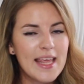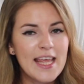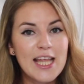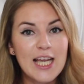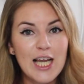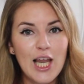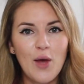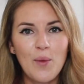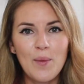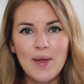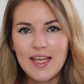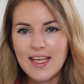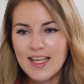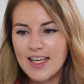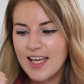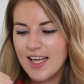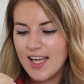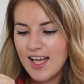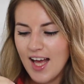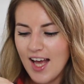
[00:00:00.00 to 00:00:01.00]

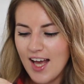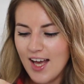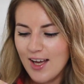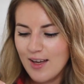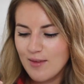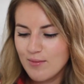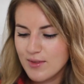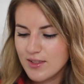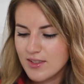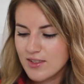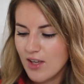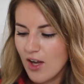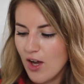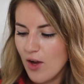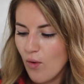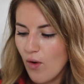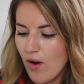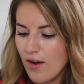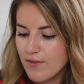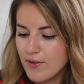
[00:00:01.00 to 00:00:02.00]
glowy. Um, so
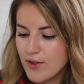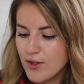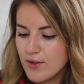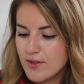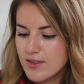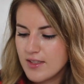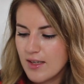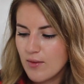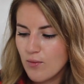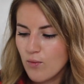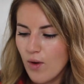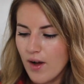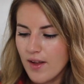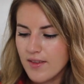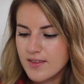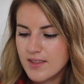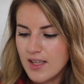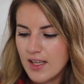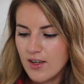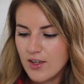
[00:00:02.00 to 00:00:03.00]
I've used it
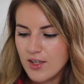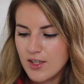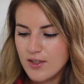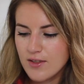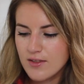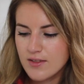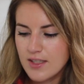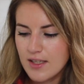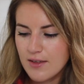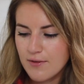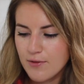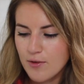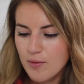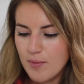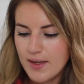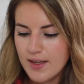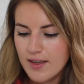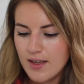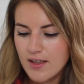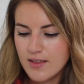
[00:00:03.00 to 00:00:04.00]
once and I used it for
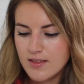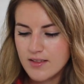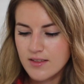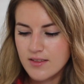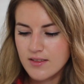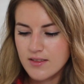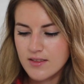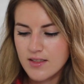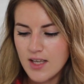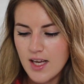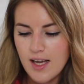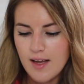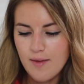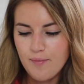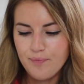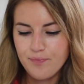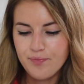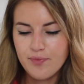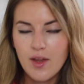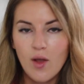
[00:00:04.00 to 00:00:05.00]
my cousin's
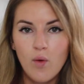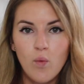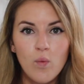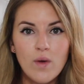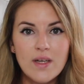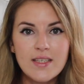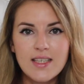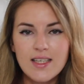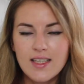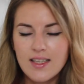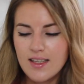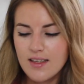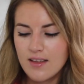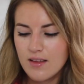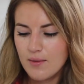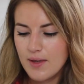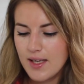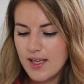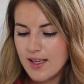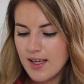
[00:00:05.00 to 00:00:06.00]
um, wedding the
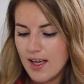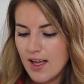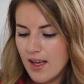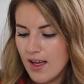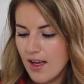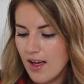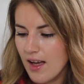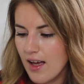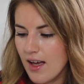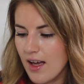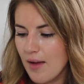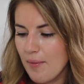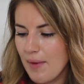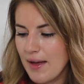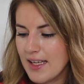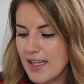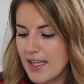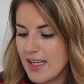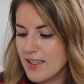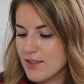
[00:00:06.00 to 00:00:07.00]
other week um,
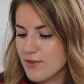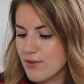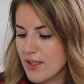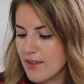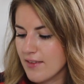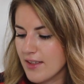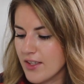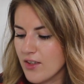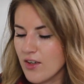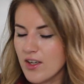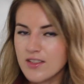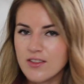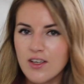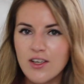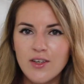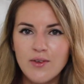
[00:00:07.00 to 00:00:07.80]
and it is really really nice.